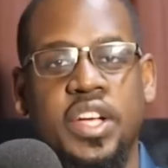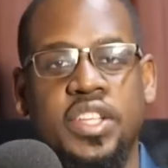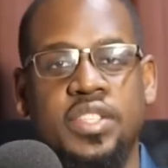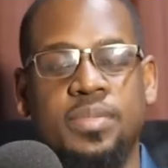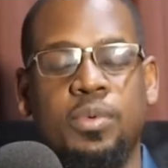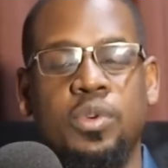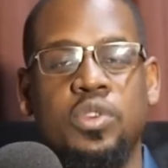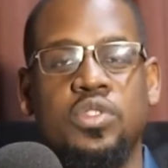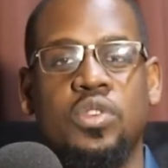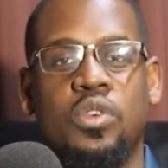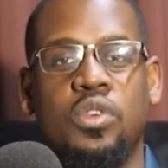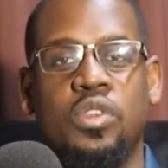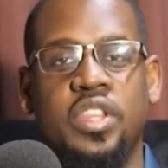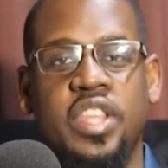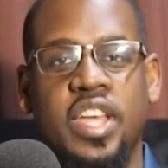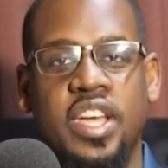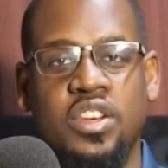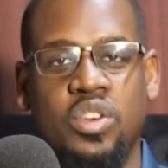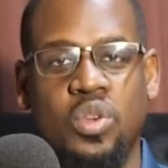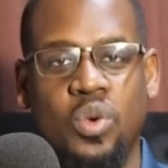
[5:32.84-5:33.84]
expose all
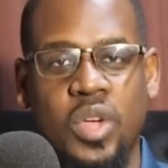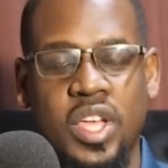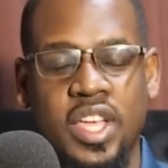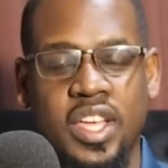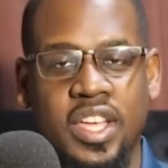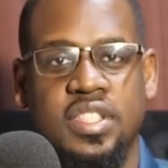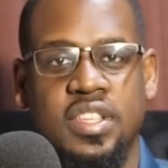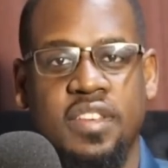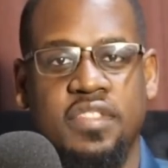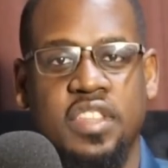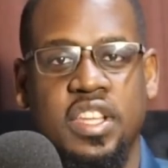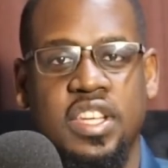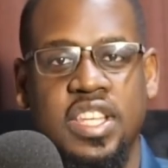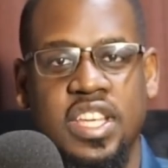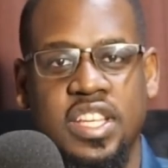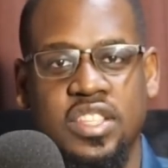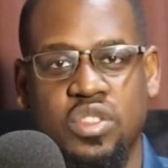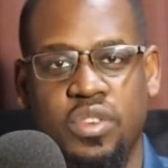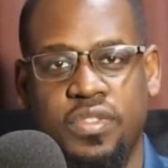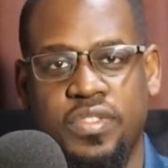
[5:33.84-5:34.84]
they are doing, save the
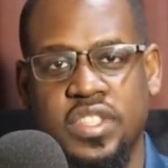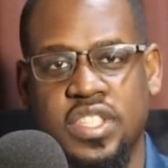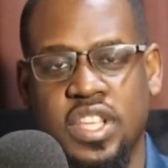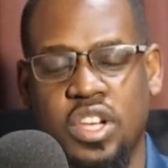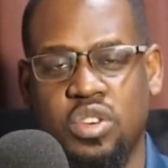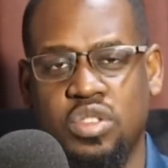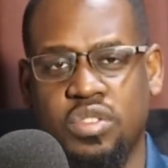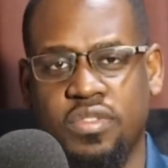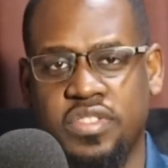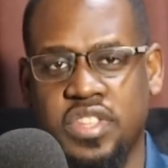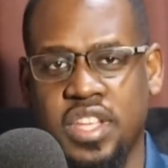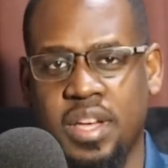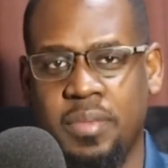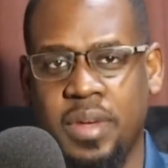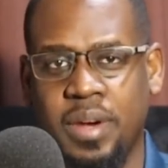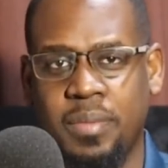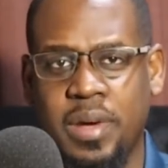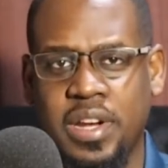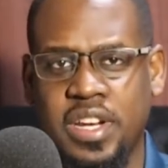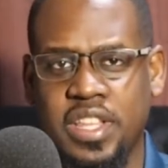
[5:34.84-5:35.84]
DA's office a lot of time
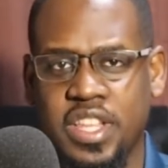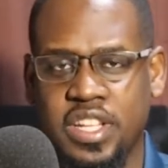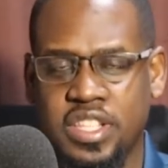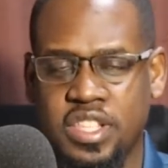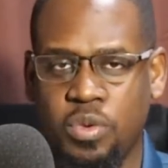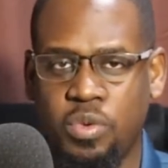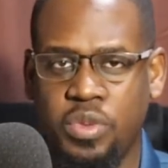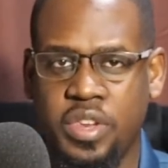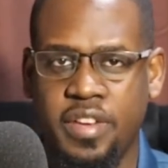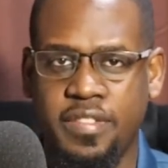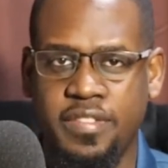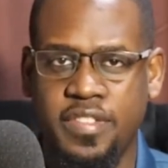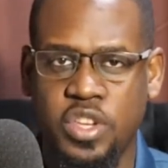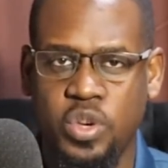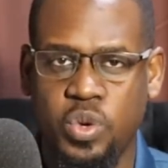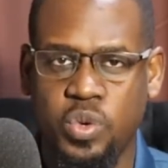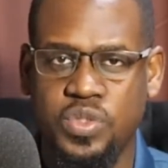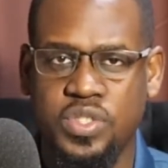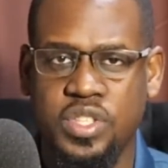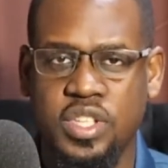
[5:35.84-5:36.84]
and money that they would have
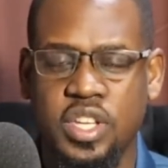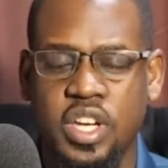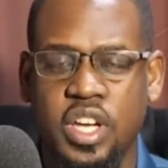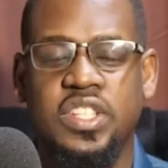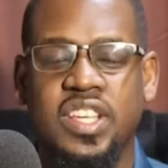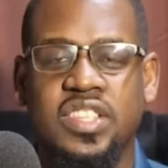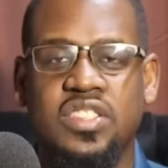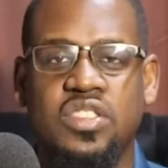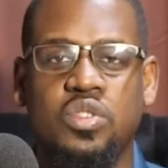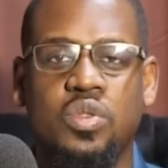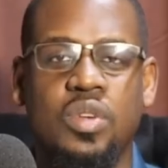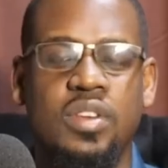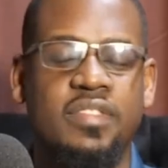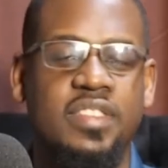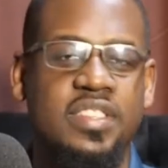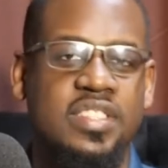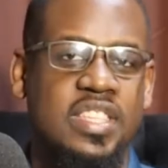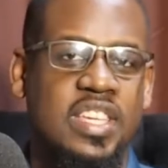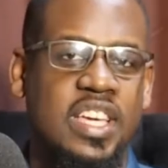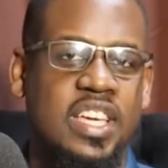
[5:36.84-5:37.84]
used just to
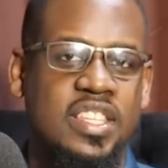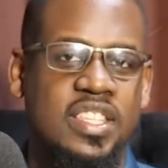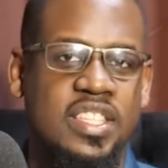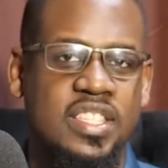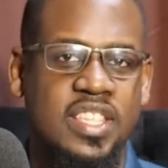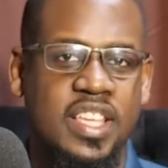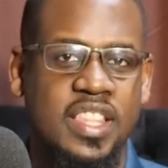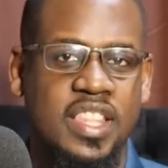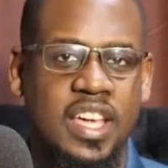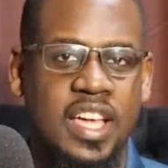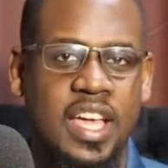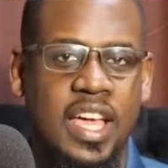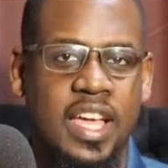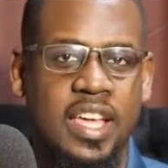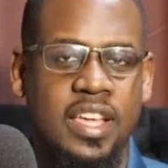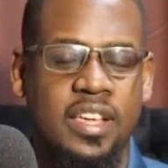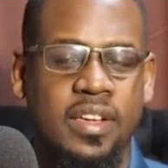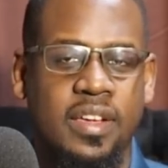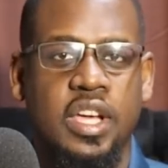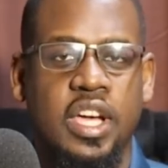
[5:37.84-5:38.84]
investigate this other
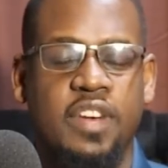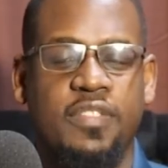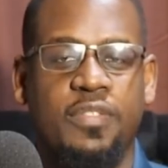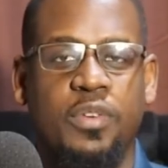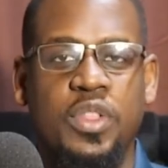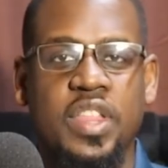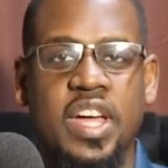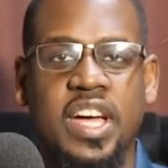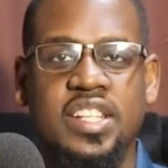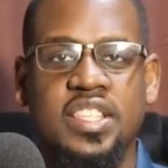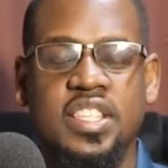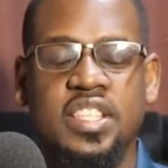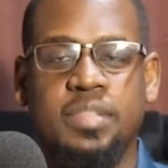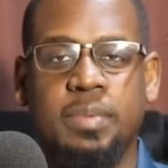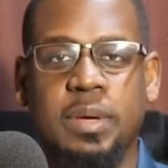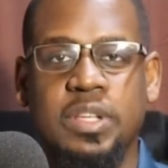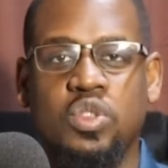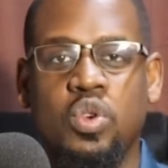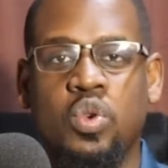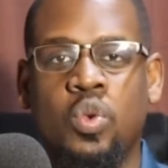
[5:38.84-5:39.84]
guy. And for that, this
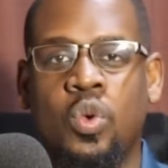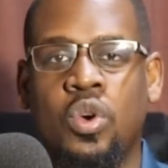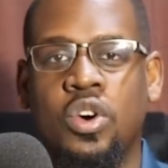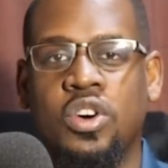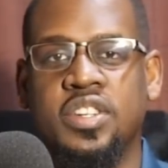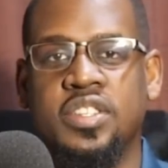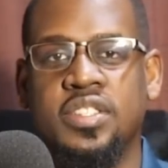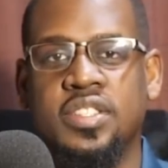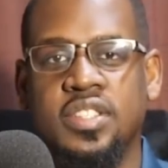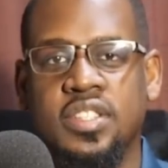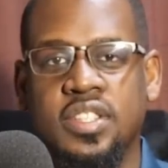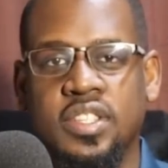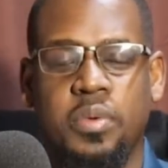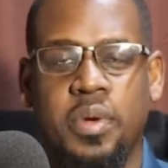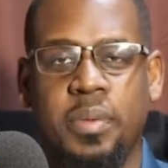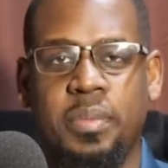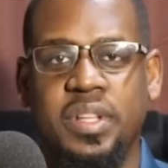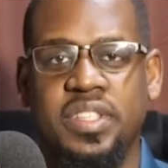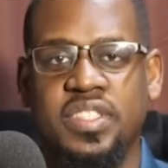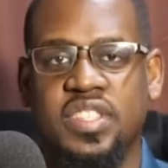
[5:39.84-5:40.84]
person walks. Or
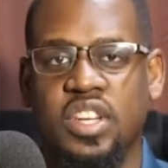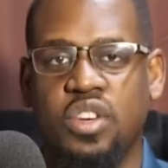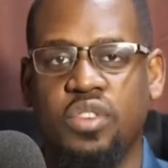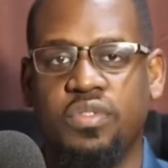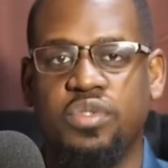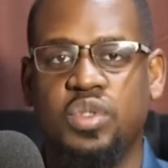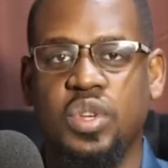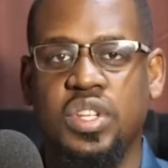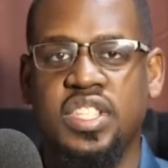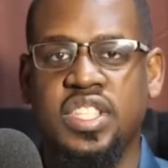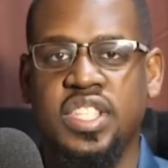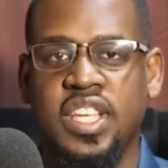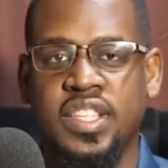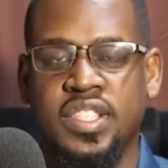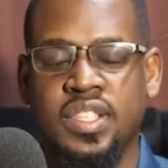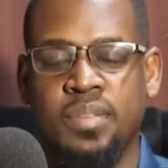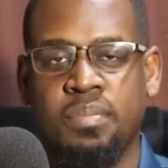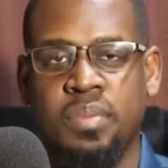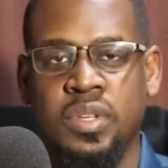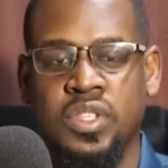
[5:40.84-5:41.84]
maybe instead of 20 years
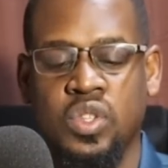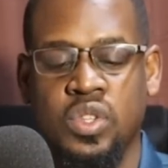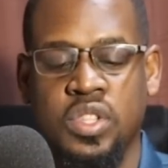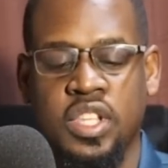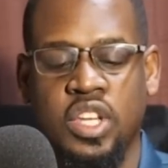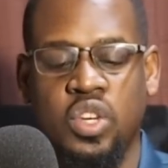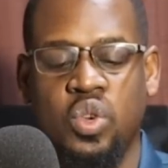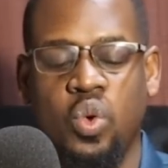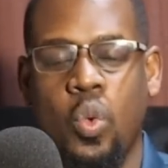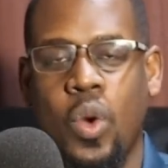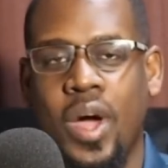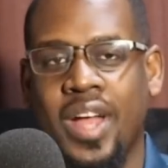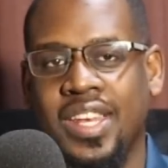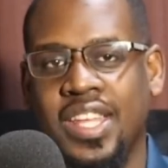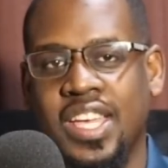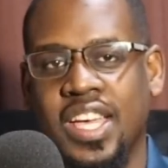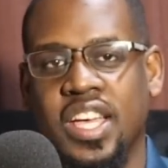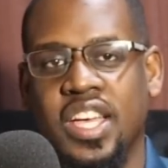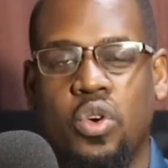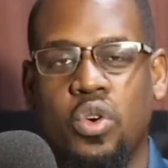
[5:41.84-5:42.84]
in prison, they do 1
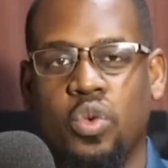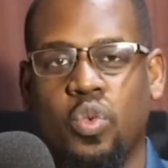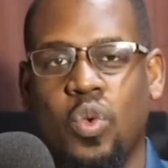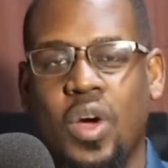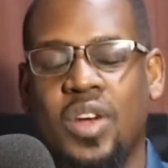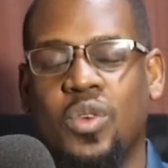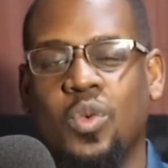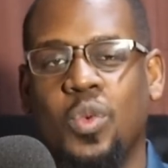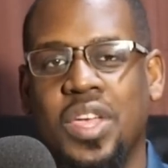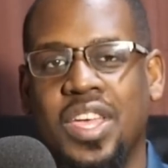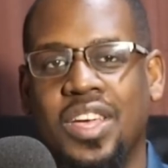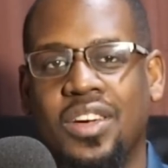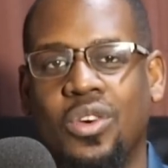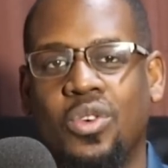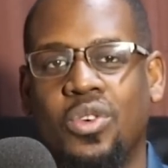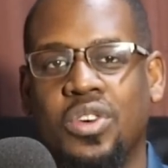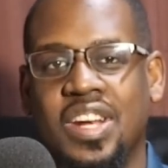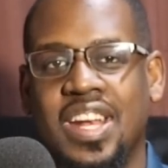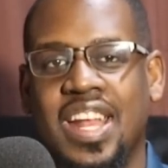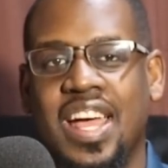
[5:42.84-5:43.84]
year or 1 week
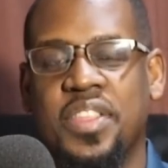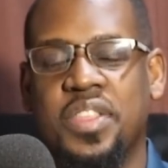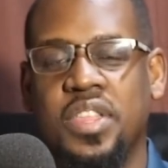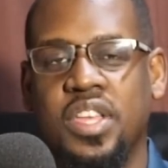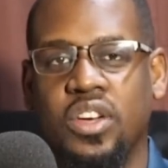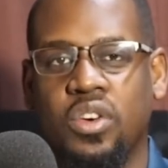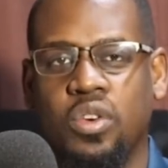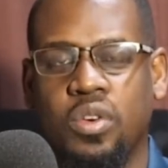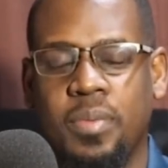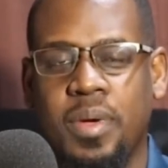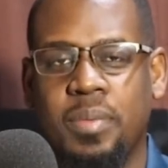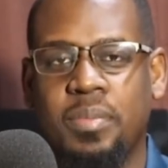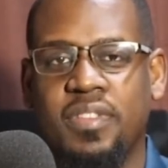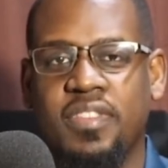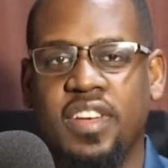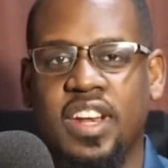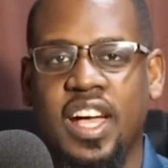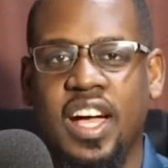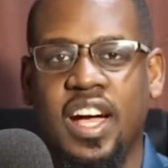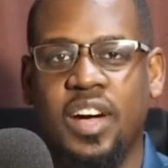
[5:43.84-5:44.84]
or nothing, or maybe
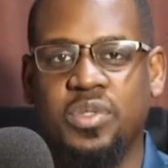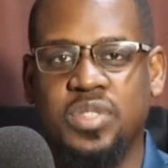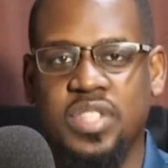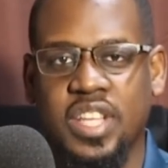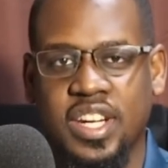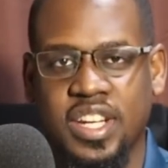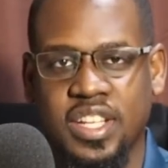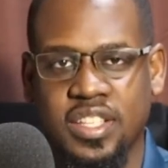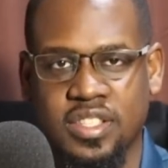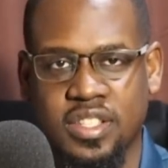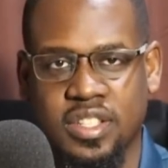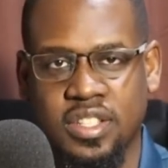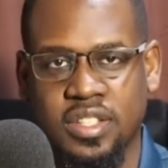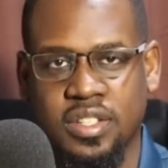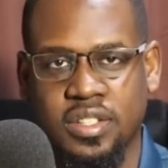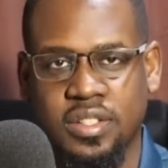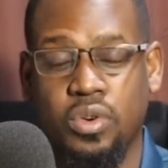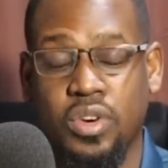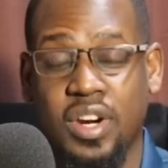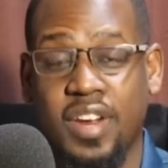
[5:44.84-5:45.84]
even a house arrest
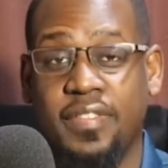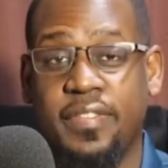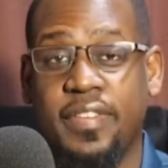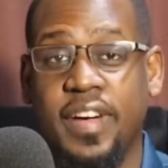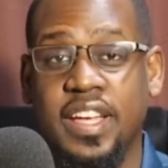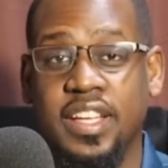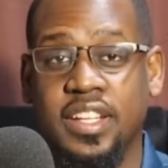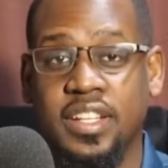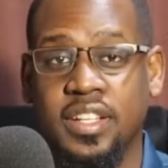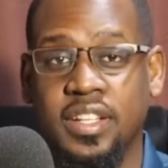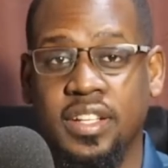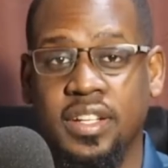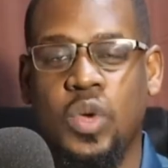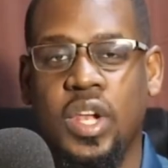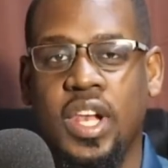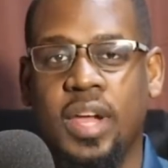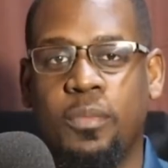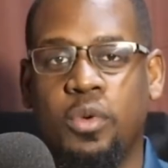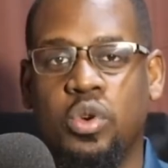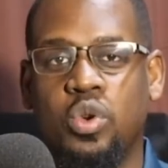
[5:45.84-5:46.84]
or a fine. So
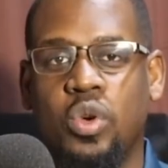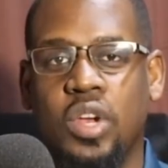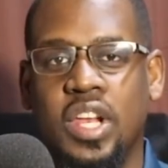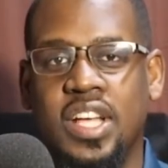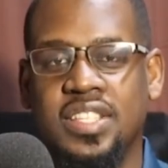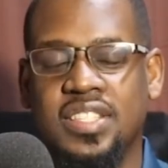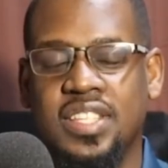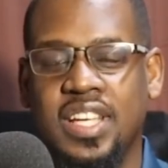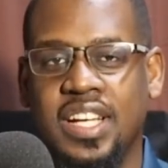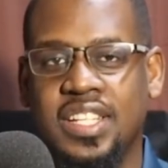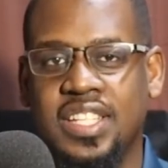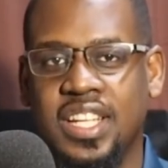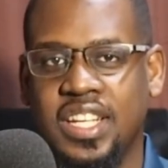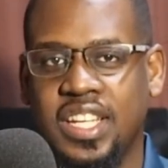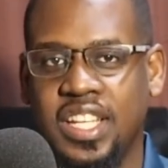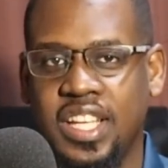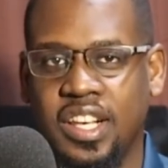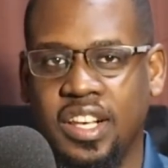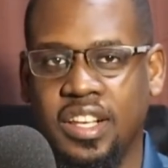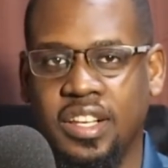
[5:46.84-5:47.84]
William Oduol has cut a
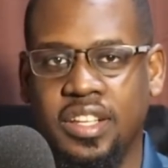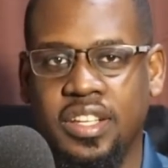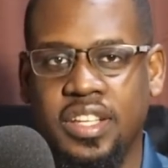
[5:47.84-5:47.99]
deal.